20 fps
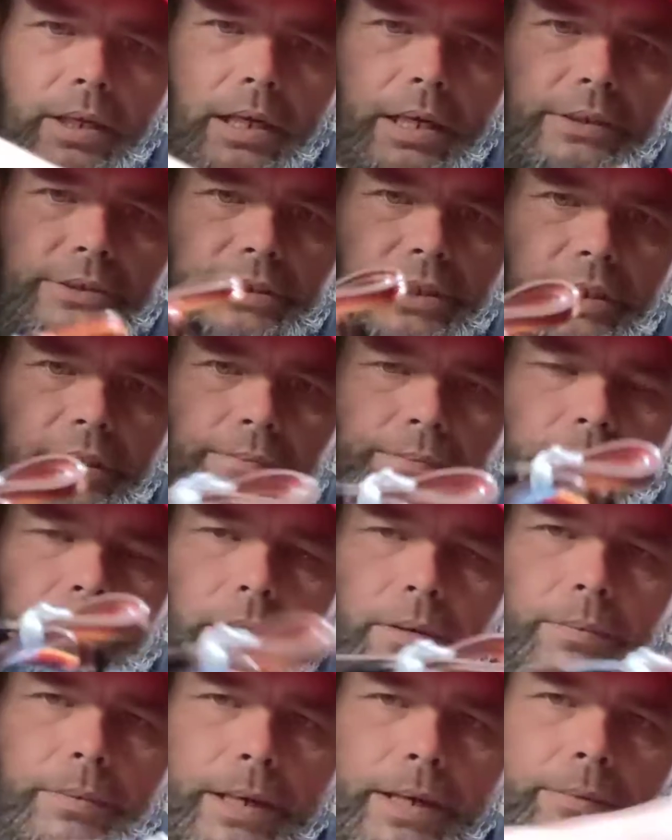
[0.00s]
I was looking for
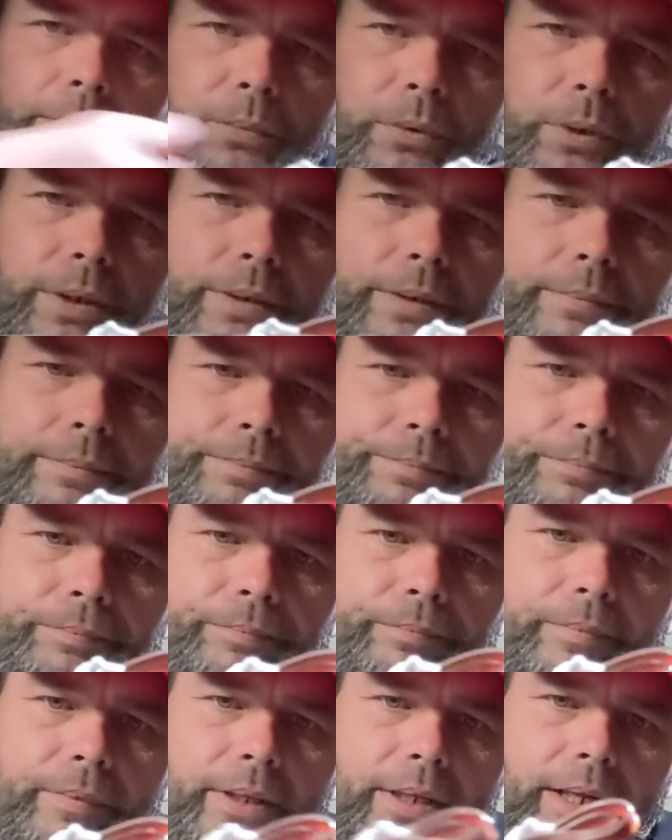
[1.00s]
a red one,
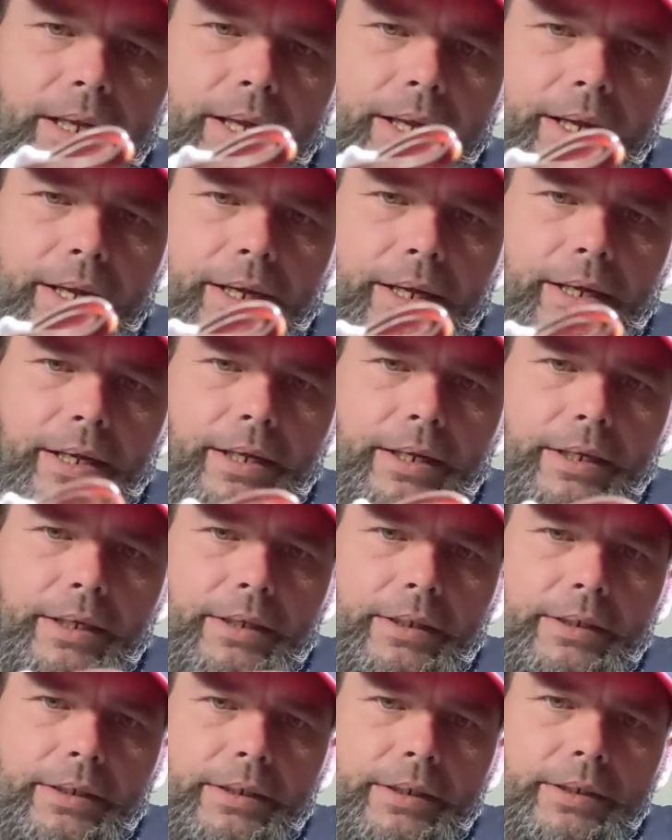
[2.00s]

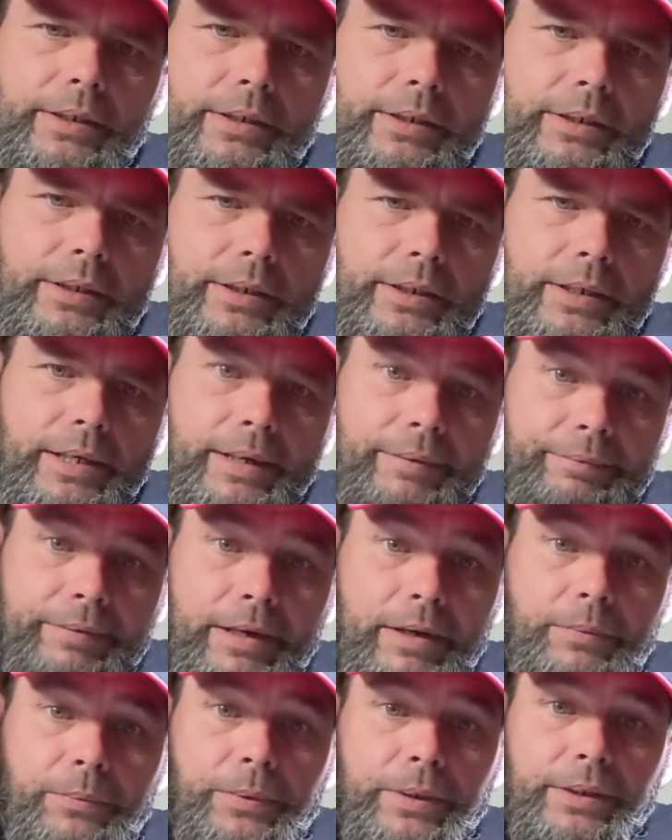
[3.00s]
and I
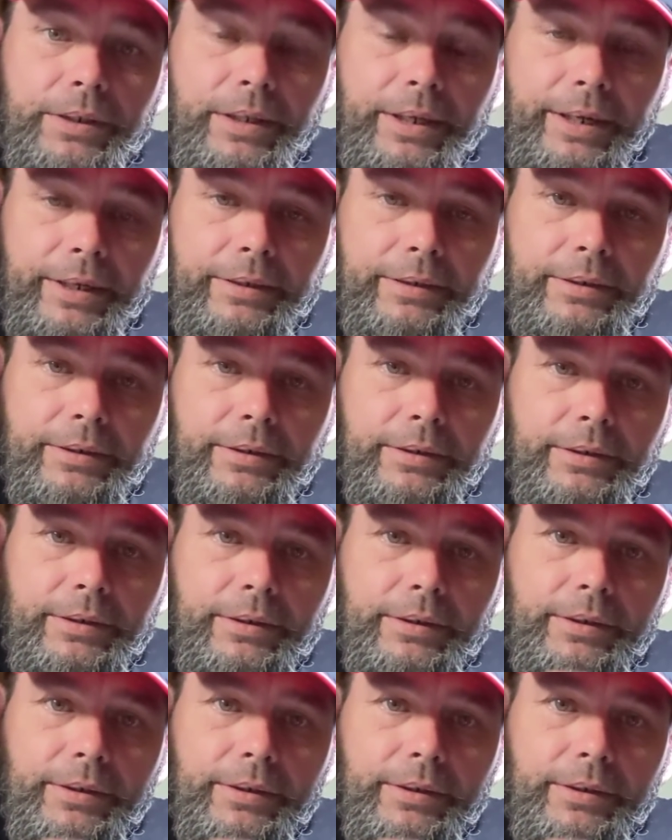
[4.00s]
found one later.